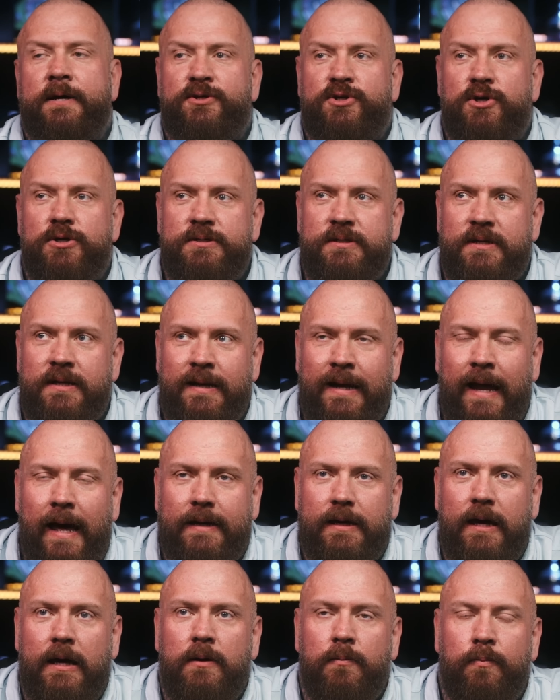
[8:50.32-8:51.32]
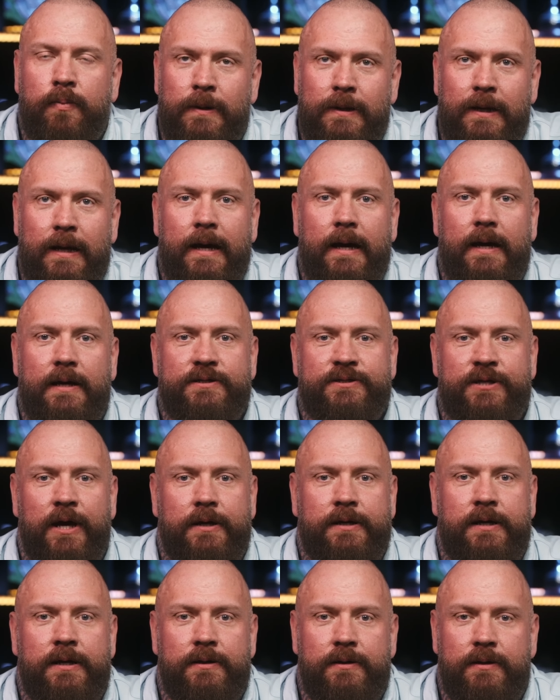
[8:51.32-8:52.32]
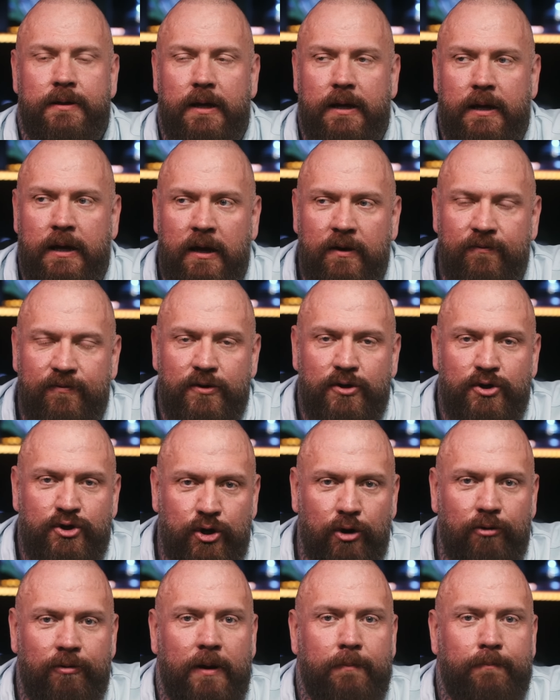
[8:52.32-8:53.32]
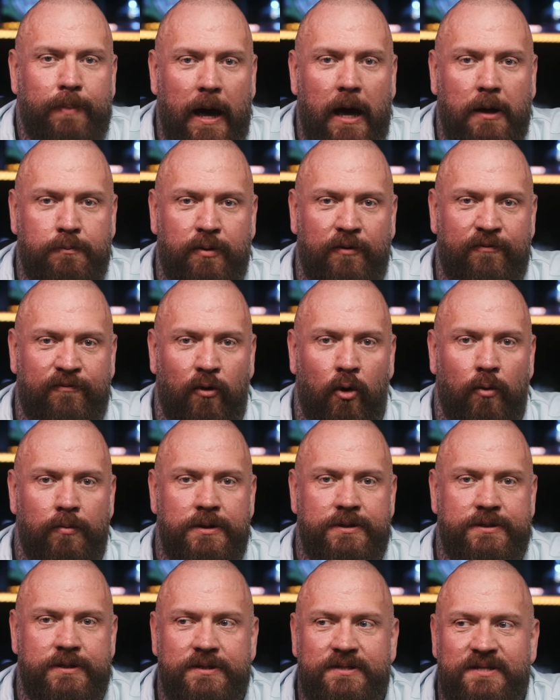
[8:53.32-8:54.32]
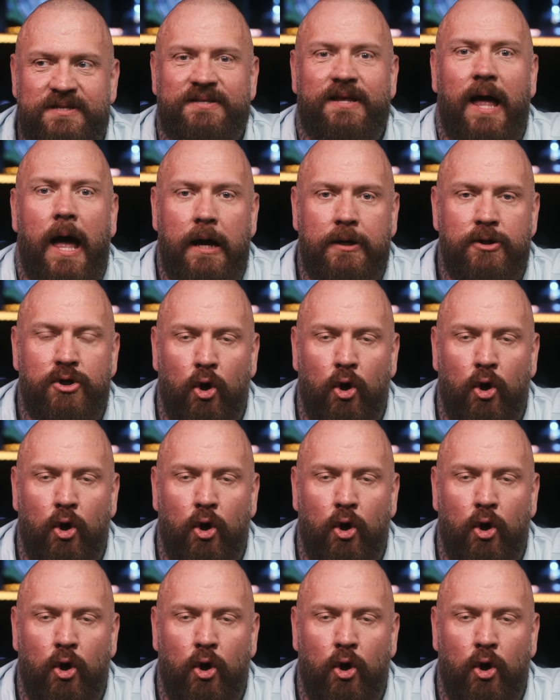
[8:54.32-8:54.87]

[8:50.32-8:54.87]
just lacking players that can, even during bad performances, stand